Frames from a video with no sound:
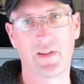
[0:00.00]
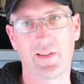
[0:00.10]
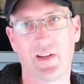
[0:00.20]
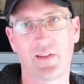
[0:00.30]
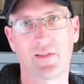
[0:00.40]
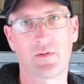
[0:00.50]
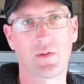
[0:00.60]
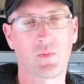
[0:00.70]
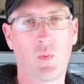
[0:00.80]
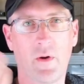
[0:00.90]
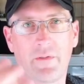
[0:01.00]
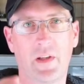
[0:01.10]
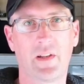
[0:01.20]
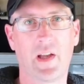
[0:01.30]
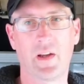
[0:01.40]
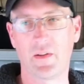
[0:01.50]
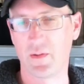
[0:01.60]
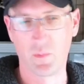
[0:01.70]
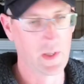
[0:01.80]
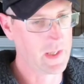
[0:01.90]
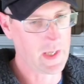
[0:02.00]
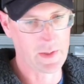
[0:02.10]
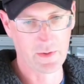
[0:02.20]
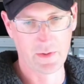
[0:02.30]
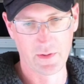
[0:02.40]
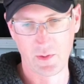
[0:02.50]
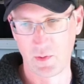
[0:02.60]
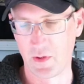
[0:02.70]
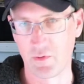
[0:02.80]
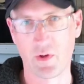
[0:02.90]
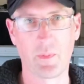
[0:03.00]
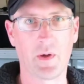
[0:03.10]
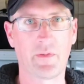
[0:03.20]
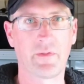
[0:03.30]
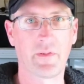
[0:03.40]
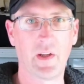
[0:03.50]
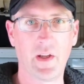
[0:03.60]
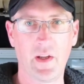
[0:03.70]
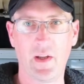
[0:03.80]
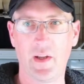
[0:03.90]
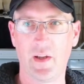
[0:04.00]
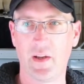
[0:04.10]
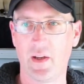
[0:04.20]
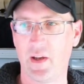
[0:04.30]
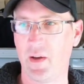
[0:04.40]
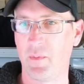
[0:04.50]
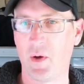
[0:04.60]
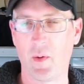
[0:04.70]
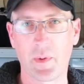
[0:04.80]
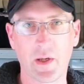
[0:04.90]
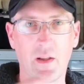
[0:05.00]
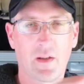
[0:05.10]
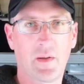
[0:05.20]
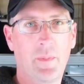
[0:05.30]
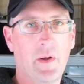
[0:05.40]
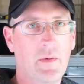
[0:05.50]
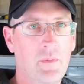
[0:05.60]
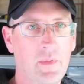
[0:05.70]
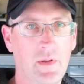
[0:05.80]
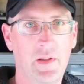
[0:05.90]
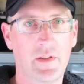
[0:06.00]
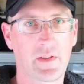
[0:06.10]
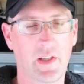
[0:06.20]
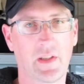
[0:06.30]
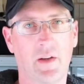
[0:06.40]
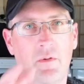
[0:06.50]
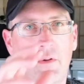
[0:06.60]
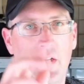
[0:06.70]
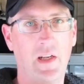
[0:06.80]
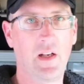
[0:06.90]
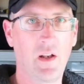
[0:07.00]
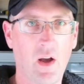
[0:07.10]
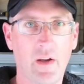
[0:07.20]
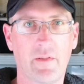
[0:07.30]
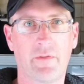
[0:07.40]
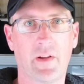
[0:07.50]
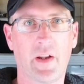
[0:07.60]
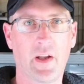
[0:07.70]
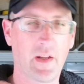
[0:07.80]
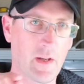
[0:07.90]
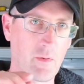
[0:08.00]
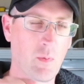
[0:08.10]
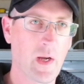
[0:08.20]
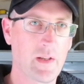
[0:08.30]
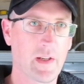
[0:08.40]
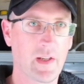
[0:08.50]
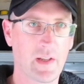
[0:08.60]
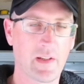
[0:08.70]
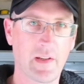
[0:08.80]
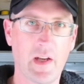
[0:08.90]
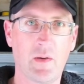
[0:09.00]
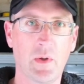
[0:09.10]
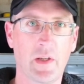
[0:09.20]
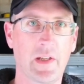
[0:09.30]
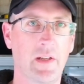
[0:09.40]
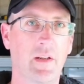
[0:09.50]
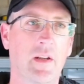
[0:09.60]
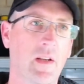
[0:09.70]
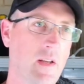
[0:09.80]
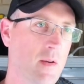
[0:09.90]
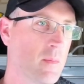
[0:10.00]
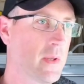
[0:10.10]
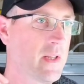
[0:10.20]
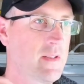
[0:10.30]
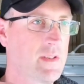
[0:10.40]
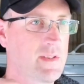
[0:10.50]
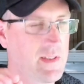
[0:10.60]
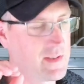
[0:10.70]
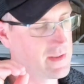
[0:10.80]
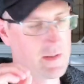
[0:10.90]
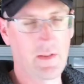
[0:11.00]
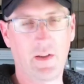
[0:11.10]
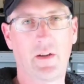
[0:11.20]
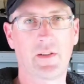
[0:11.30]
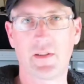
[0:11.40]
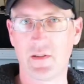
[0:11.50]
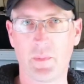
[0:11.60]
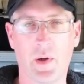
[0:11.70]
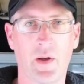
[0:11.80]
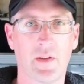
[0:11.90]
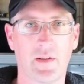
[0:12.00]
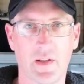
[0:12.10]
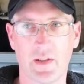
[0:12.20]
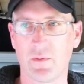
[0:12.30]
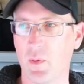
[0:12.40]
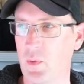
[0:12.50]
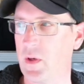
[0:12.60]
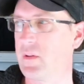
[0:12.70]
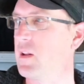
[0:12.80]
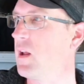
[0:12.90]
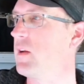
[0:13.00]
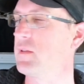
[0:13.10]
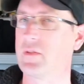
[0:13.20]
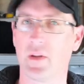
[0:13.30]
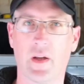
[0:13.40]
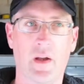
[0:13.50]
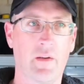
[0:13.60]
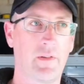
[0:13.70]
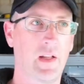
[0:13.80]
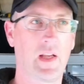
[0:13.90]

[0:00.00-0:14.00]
You know, it's just wafting down the weed edge or the drop off. Uh, hopping along the bottom and you just get that really light flutter, enough weight to get that tail working but they just it just entices the bite, and that's what worked a lot uh, over the